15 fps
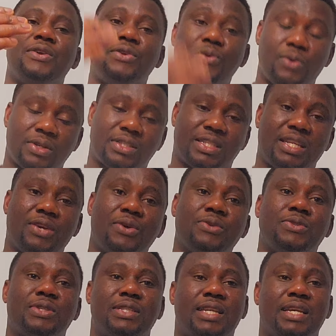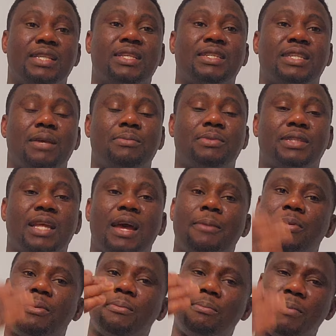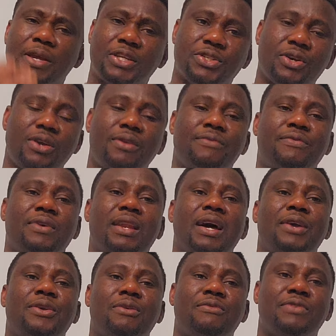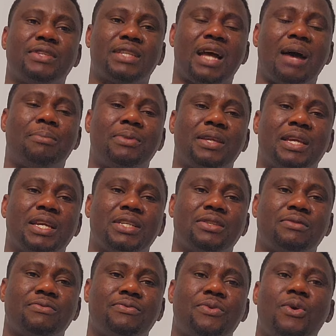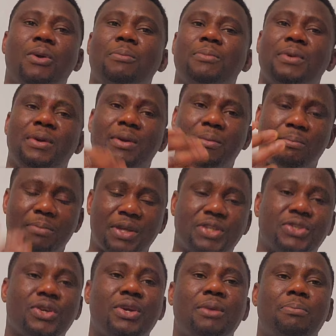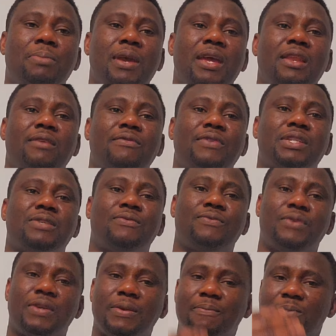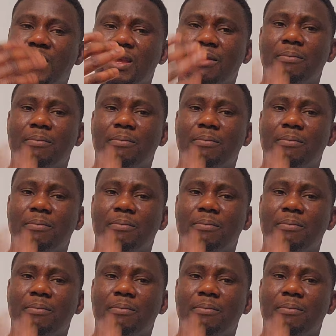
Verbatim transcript: you are still going to take the same step. Make sure you fill out your visa application form Make sure you pay the visa fee.